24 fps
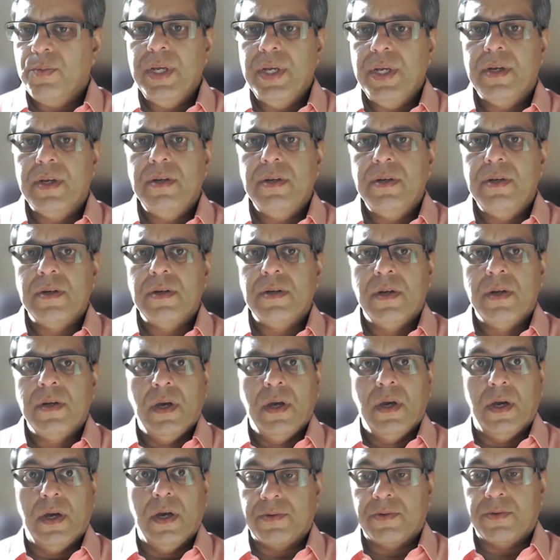we did,
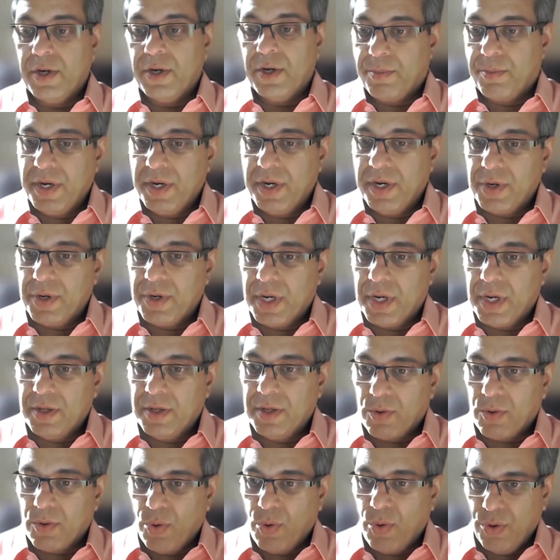trying to bring
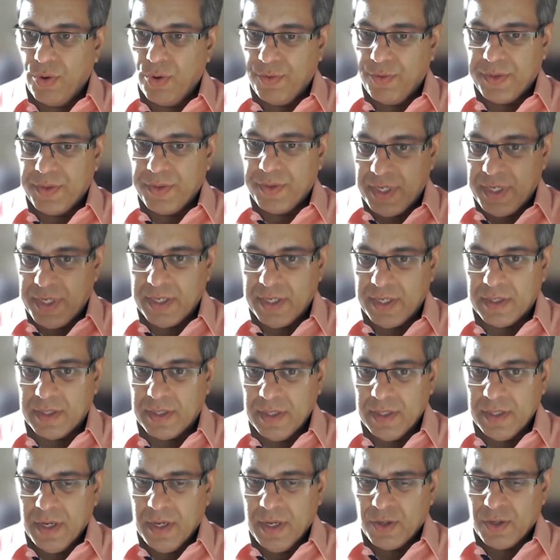together all of the
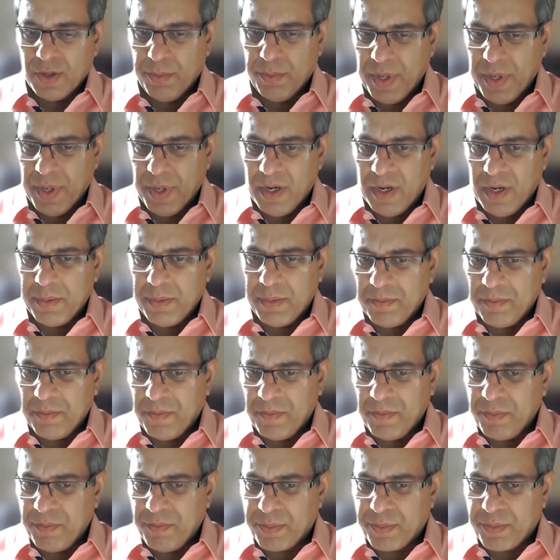data to build up a
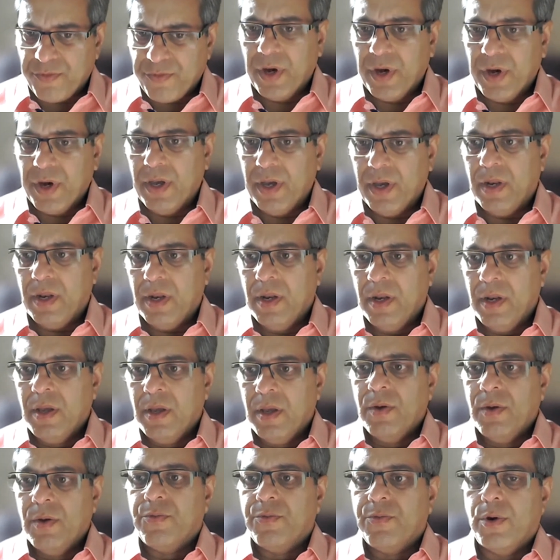profile
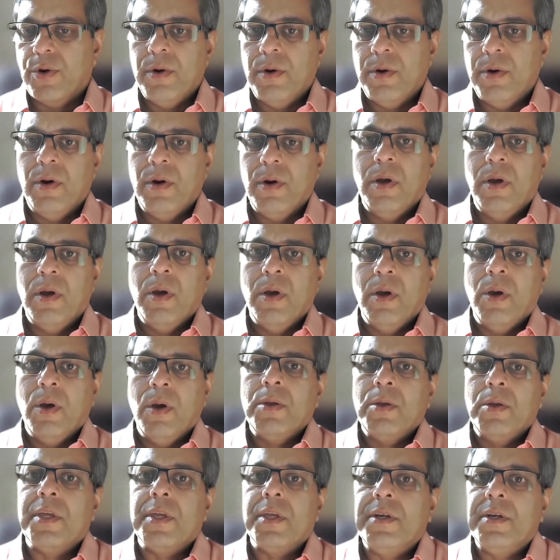for
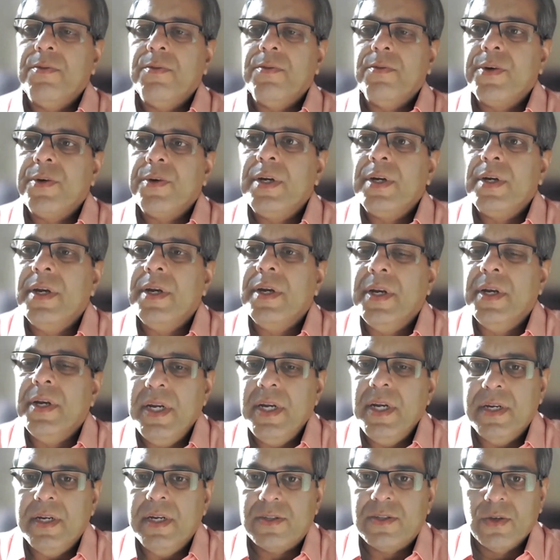the different
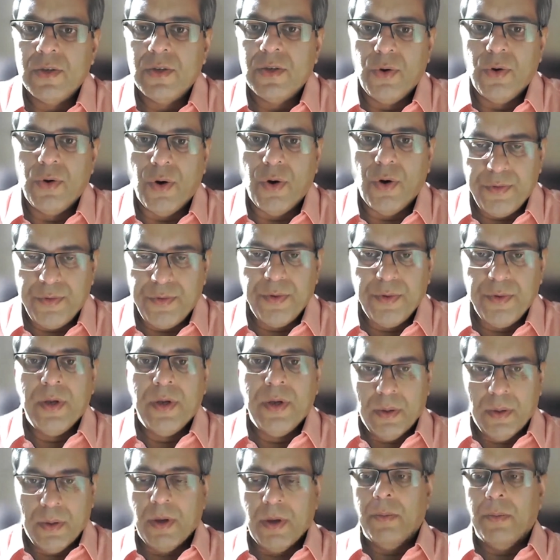needs of
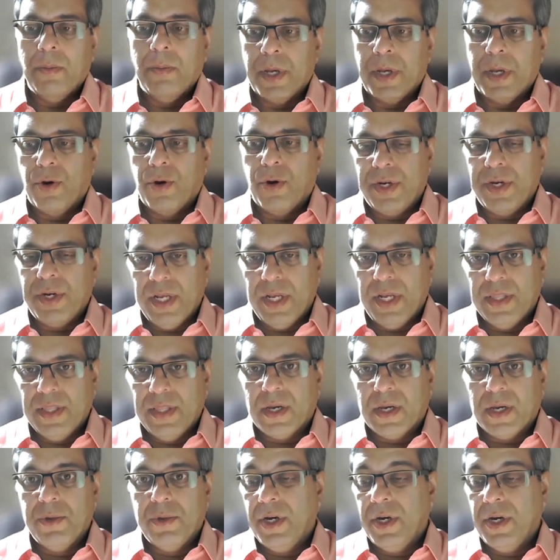minority
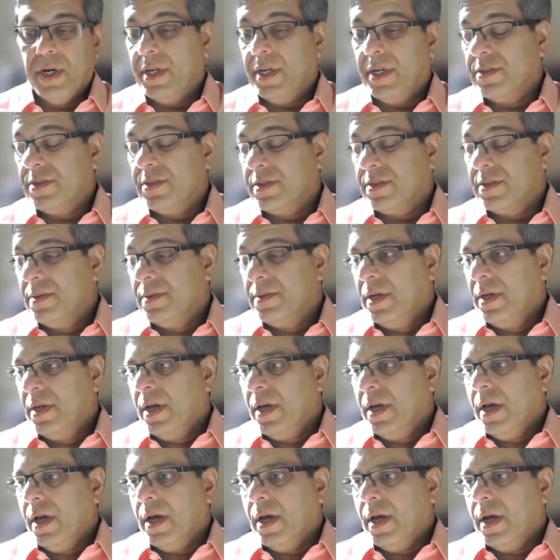ethnic communities.
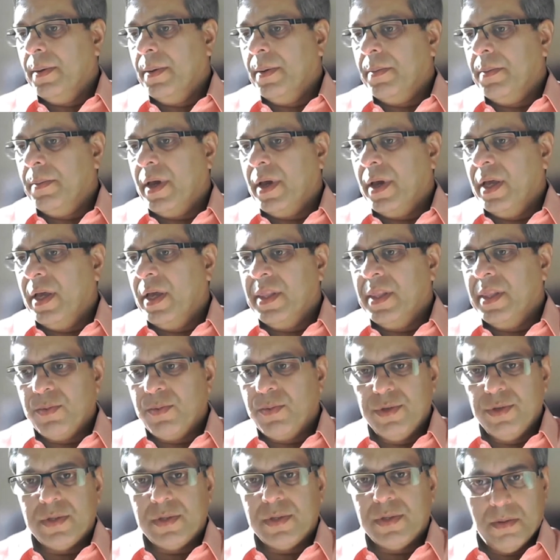And
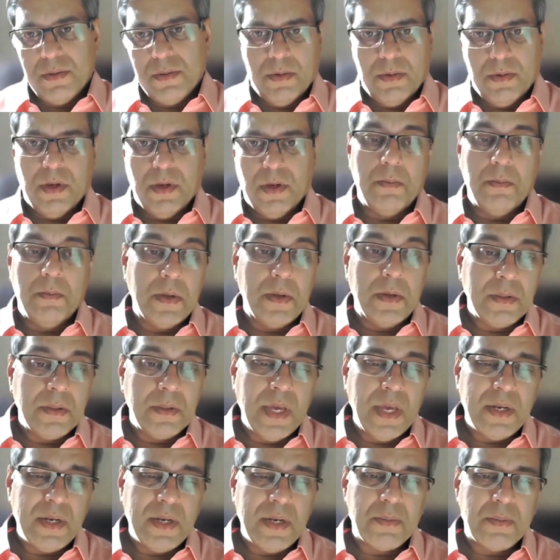
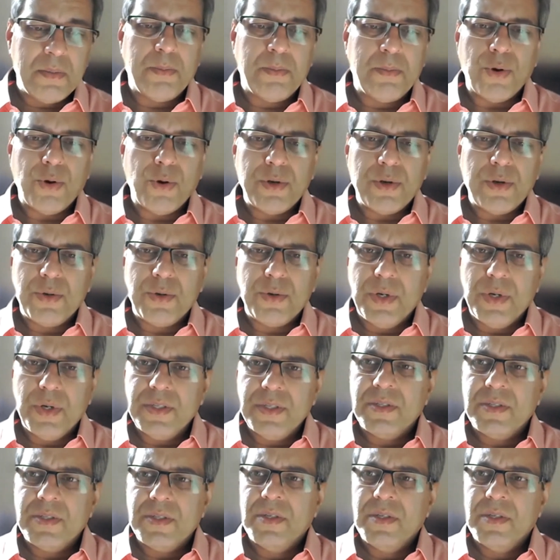that brought to
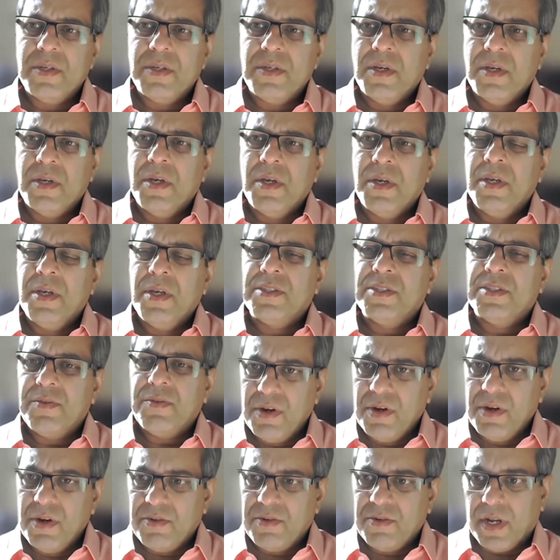us
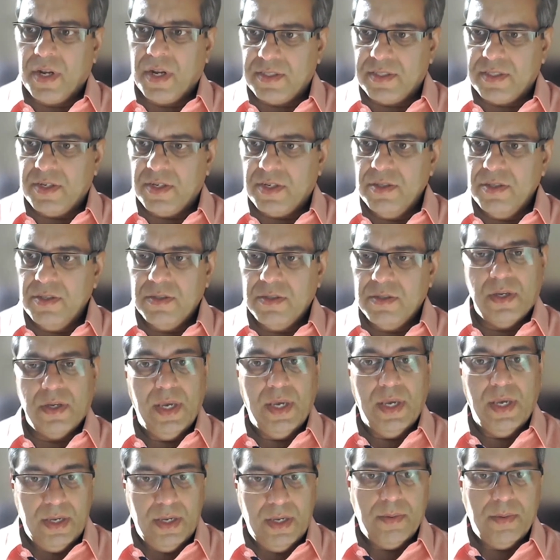several realizations.